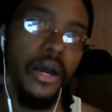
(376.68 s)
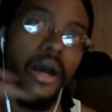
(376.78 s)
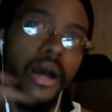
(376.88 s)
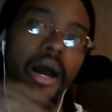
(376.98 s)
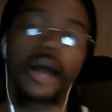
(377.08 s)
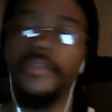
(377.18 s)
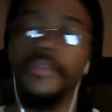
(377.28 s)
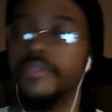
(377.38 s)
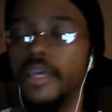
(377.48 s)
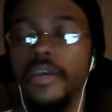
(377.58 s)

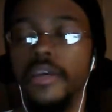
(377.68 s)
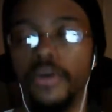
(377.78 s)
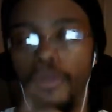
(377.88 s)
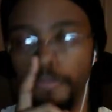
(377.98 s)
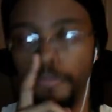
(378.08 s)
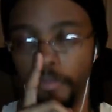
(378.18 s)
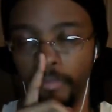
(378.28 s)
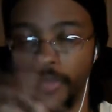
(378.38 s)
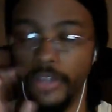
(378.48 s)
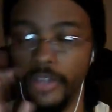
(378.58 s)
until
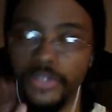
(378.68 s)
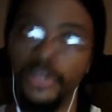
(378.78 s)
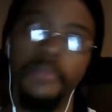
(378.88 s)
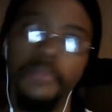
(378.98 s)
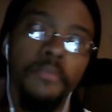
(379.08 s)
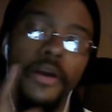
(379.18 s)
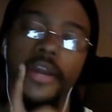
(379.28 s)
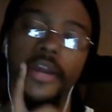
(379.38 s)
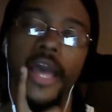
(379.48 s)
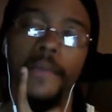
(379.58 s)
a certain part
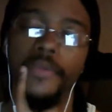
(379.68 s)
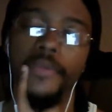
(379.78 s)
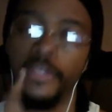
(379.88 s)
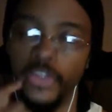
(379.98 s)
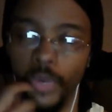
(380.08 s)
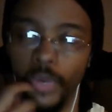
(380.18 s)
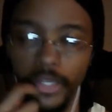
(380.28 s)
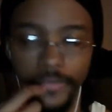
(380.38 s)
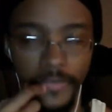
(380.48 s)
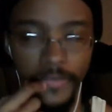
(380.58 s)
happened in
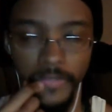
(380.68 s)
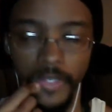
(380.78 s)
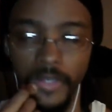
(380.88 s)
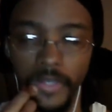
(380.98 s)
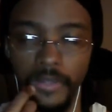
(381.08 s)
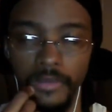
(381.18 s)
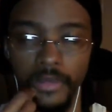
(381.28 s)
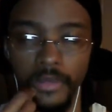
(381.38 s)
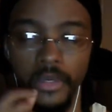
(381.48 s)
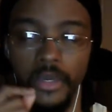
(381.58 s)
2015
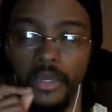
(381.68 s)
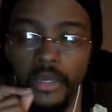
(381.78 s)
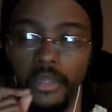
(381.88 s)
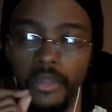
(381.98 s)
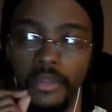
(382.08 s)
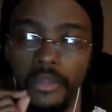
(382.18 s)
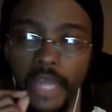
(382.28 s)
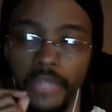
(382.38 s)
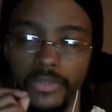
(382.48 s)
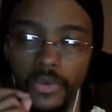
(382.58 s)
that
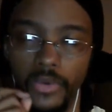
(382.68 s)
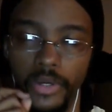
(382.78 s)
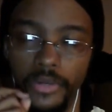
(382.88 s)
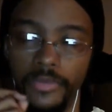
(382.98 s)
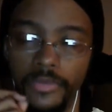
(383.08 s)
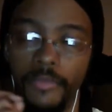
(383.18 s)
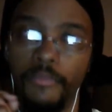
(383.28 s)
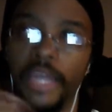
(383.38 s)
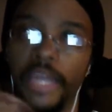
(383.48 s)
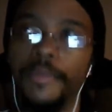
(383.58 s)
sort of made
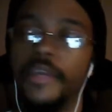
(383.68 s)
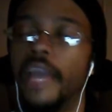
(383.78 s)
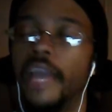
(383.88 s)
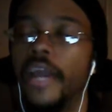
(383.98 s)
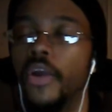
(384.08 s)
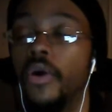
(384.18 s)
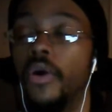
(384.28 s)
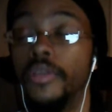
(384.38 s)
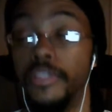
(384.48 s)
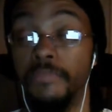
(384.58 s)
me kind of go on
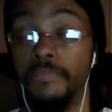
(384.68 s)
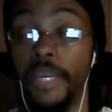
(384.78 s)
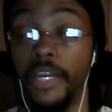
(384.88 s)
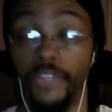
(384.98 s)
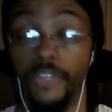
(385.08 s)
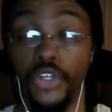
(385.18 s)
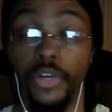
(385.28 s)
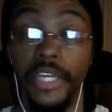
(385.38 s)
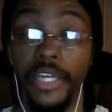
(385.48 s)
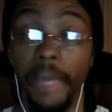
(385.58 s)
this big enough journey
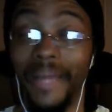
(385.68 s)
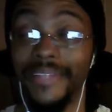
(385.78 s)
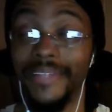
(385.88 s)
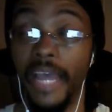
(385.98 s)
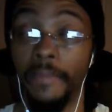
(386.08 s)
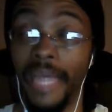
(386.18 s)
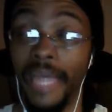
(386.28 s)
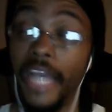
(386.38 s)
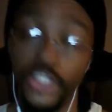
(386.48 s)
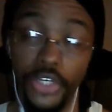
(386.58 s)
that by the time
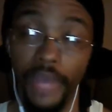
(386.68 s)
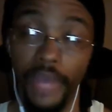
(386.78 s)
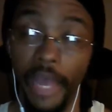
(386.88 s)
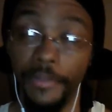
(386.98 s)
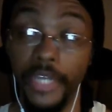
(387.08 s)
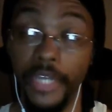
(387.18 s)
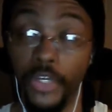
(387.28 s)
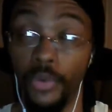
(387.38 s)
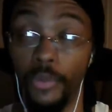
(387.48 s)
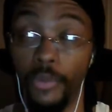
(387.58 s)
last year happened and to where
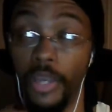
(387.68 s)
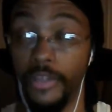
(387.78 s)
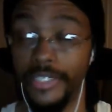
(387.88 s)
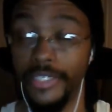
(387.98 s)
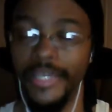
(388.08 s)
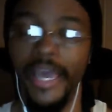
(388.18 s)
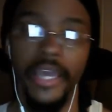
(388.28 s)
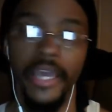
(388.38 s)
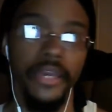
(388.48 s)
we are today,